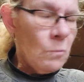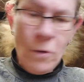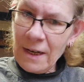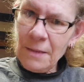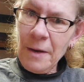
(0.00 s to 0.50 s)

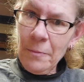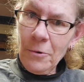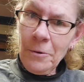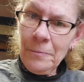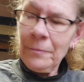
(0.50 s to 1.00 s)
wax
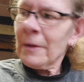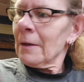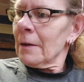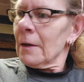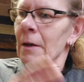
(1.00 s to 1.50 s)
paper.
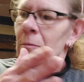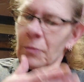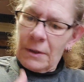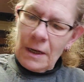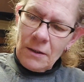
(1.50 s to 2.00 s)

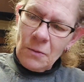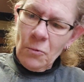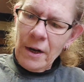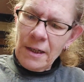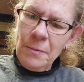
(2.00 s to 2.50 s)
Put down some
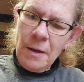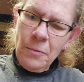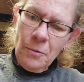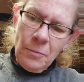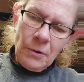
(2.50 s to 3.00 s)
wax
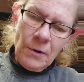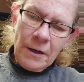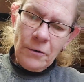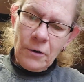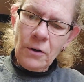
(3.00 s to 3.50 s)
paper, put a
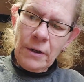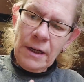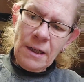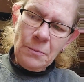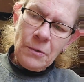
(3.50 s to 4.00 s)
layer of
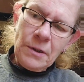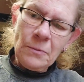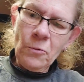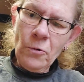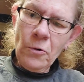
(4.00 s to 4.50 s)
cookies, put
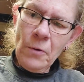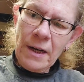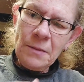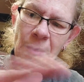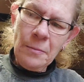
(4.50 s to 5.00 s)
some more
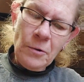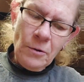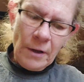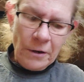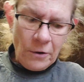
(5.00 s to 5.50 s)
wax paper,
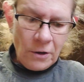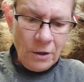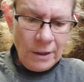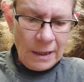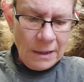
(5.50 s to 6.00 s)
layer of
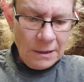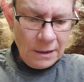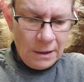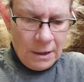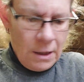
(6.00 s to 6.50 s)
cookies,
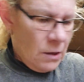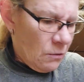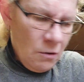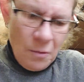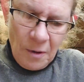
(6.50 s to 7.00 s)

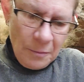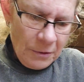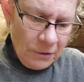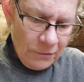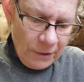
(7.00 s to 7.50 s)
throw them up
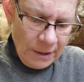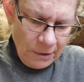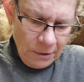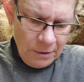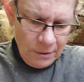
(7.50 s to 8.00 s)
in your
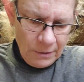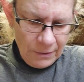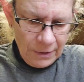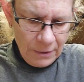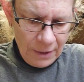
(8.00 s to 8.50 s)
freezer.
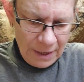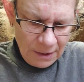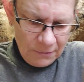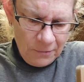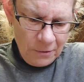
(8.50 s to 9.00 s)
They'll
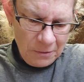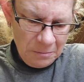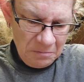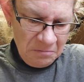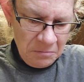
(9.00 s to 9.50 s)
last for,
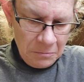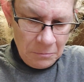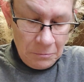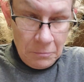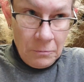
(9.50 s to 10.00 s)

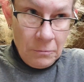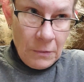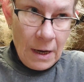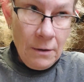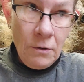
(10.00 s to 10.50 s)

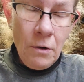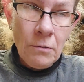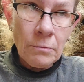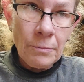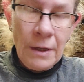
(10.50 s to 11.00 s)
I don't
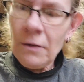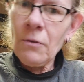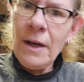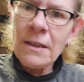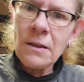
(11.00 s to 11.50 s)
know, they
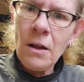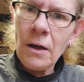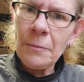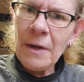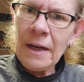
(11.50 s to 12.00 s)
don't last
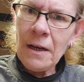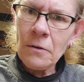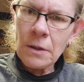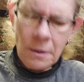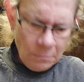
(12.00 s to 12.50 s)
long in my
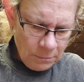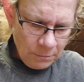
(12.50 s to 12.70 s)
house.